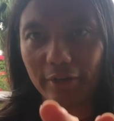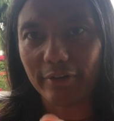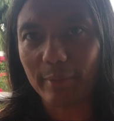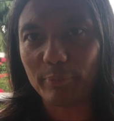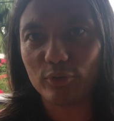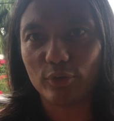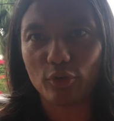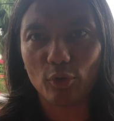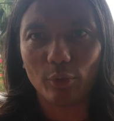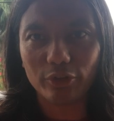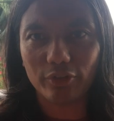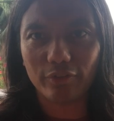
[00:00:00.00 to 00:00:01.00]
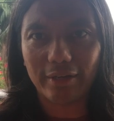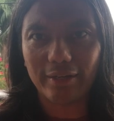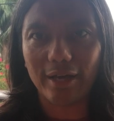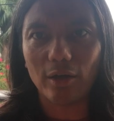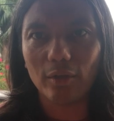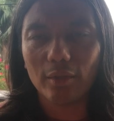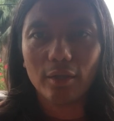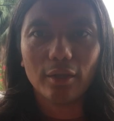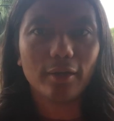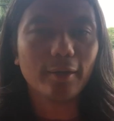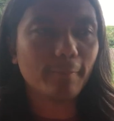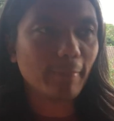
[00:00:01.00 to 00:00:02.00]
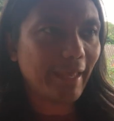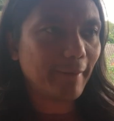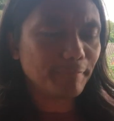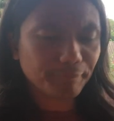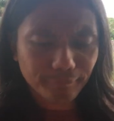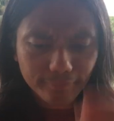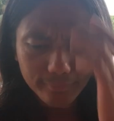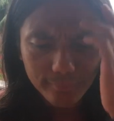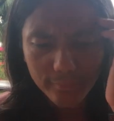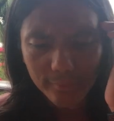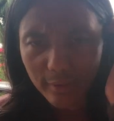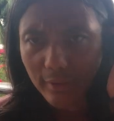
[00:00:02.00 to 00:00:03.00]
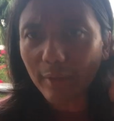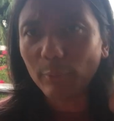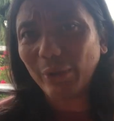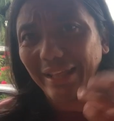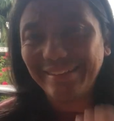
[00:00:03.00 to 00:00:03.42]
current episode that you're watching right now. When